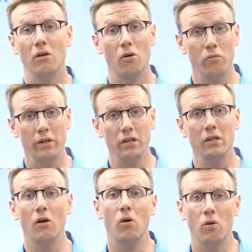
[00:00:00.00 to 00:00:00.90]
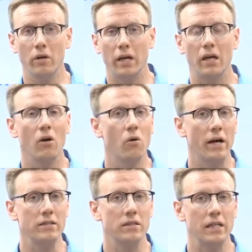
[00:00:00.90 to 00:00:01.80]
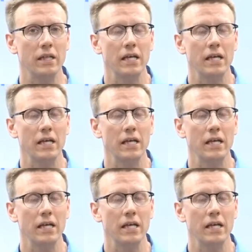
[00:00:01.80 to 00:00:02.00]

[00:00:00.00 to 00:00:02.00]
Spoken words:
oh, really? Oh, okay. Oh, I see.